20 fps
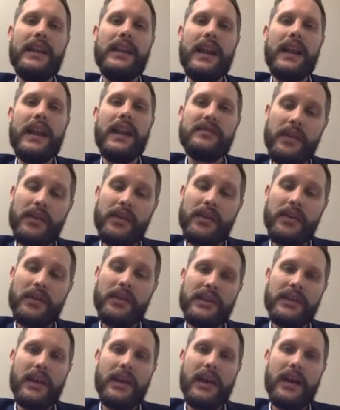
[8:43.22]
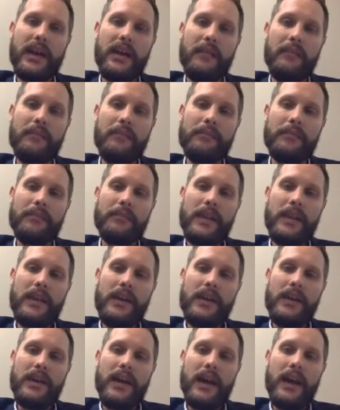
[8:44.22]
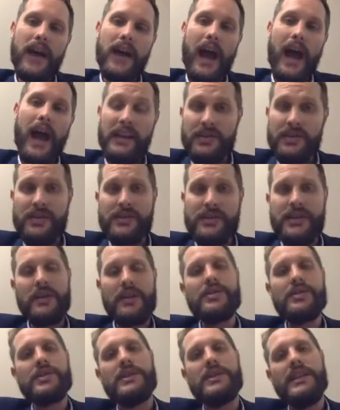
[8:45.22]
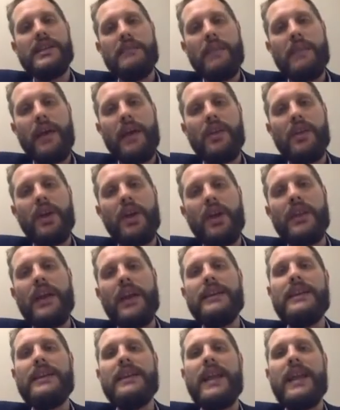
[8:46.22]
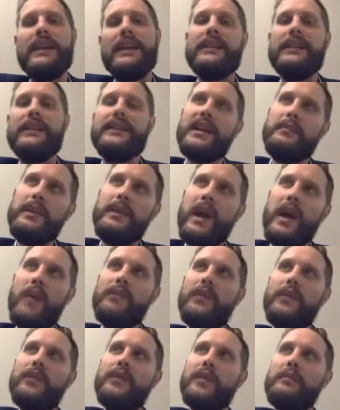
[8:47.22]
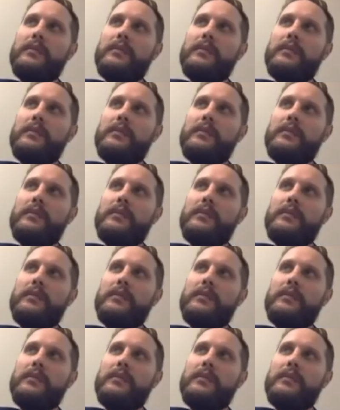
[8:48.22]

have some other ideas to share. Just email and online netiquette that can be helpful for